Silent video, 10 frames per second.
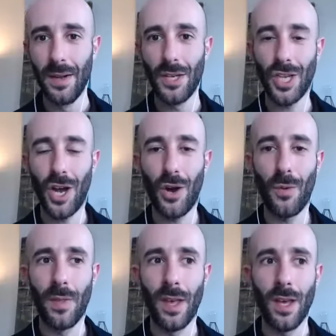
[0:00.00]

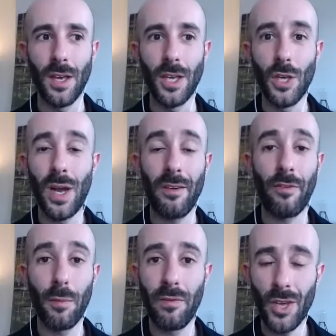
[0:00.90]
So you can,
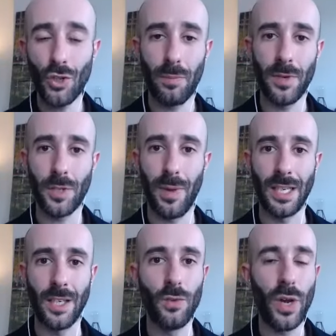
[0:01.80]
from a visual
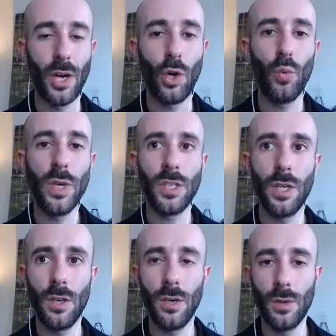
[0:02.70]
perspective, you can always
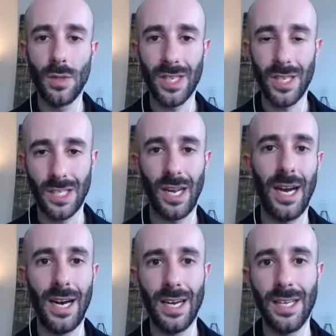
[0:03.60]
use
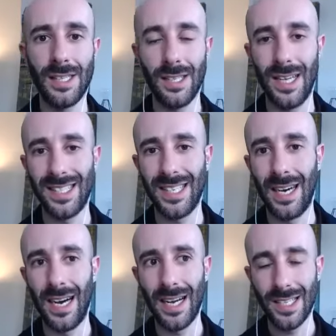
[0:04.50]
slides that
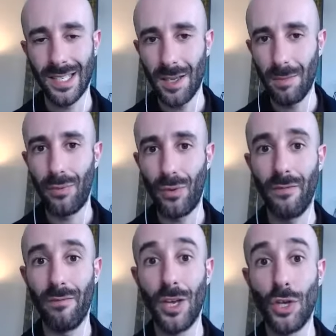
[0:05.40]
are simple
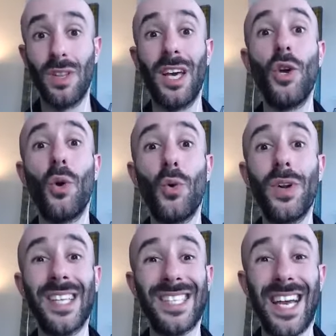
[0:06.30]
and visual that your
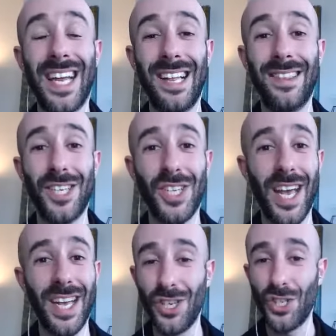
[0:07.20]
audience can
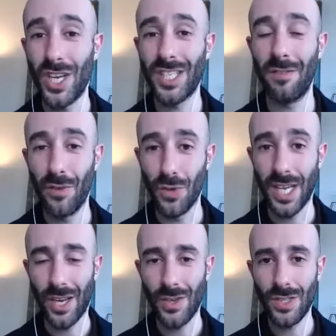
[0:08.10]
understand in just a few
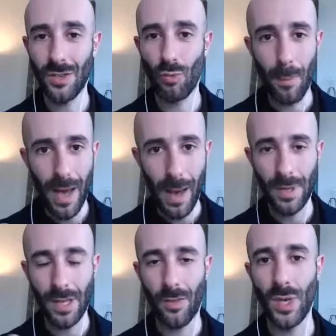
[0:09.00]
seconds. Remember
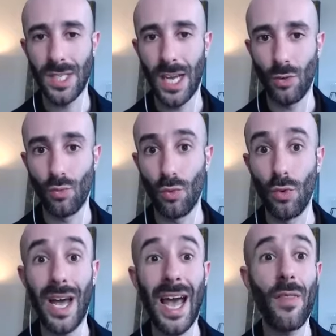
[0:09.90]
the 3-second
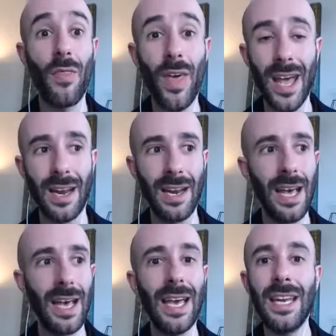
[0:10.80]
rule. And then
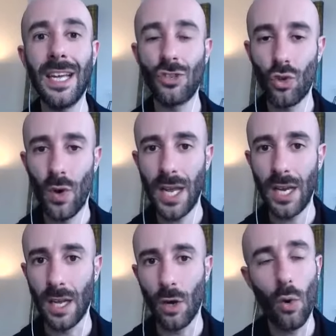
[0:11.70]
in a
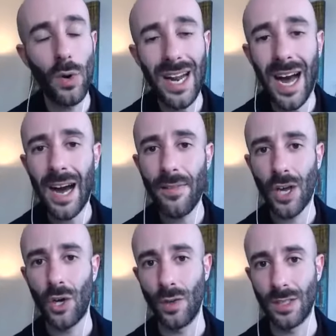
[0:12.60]
training or in other
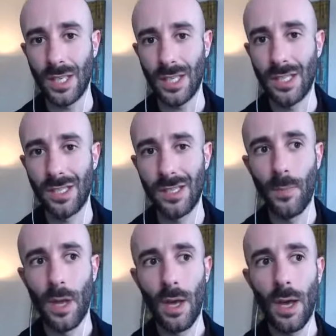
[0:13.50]
contexts,
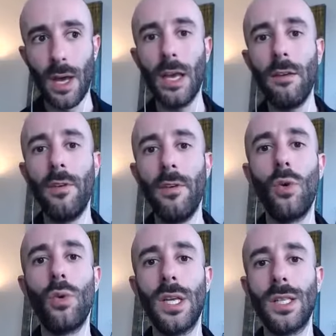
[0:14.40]
if your
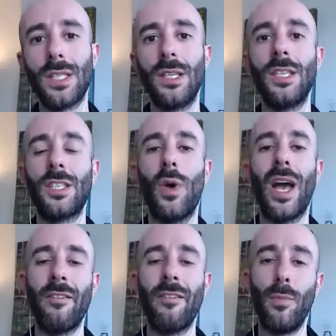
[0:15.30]
audience needs to
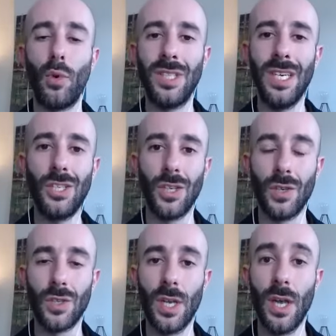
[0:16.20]
have more
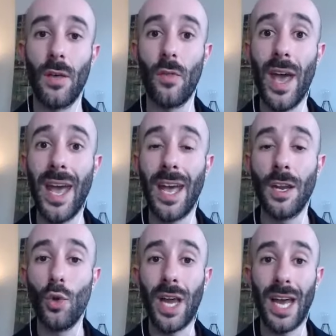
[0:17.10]
details, then
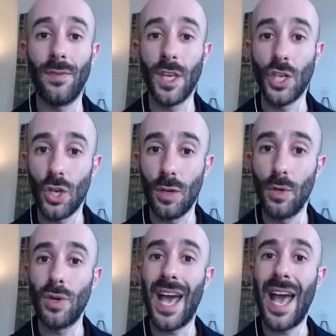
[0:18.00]
you can
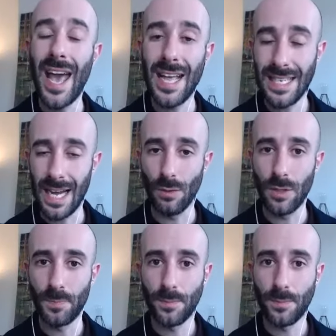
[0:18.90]
distribute a handout.